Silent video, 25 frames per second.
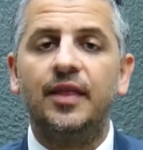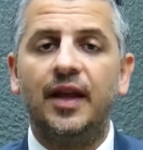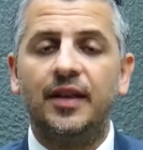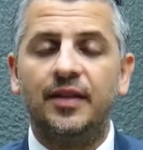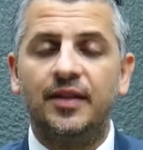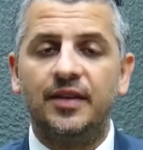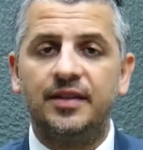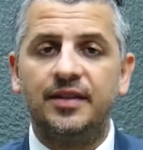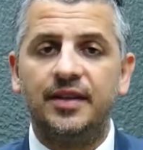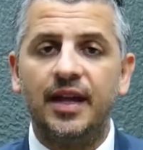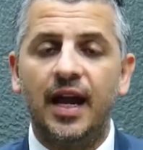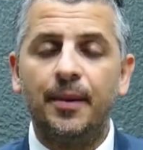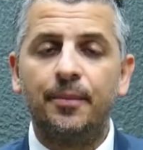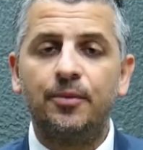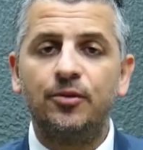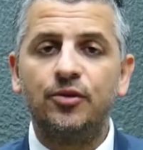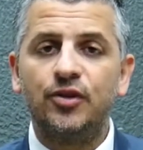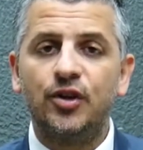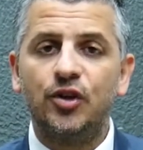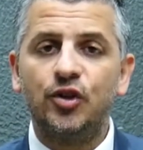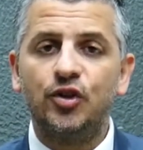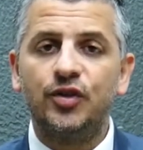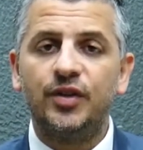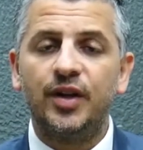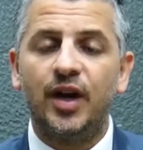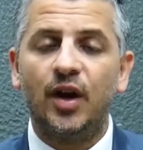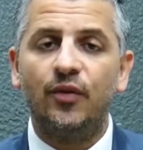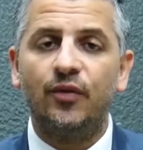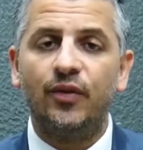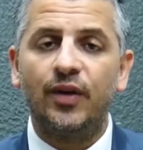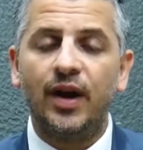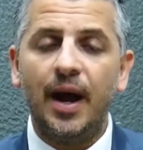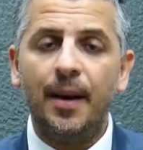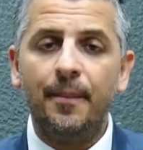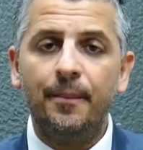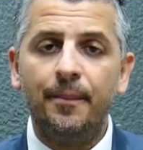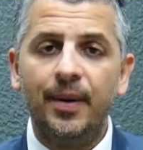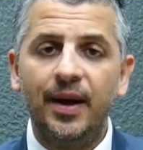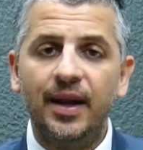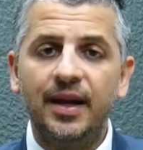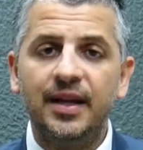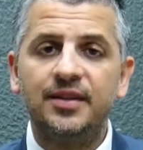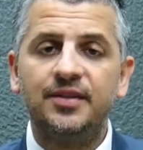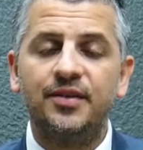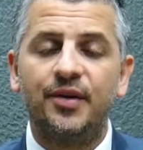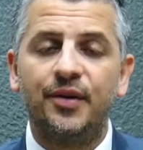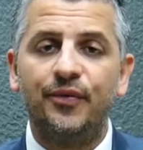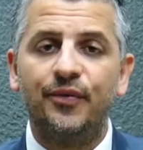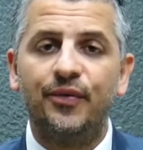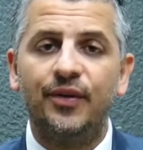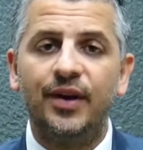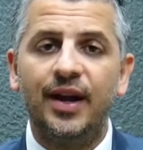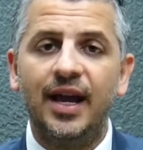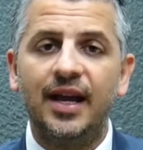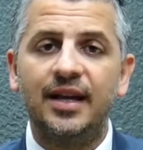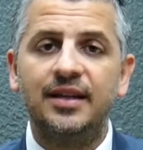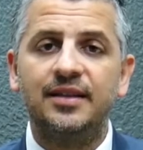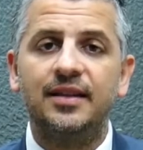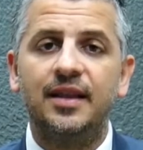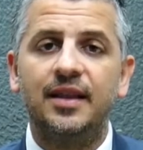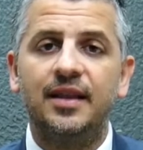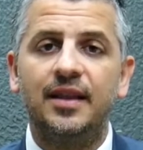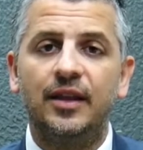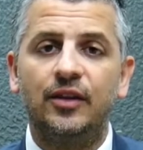that the Cyprus Registrar of Companies reflects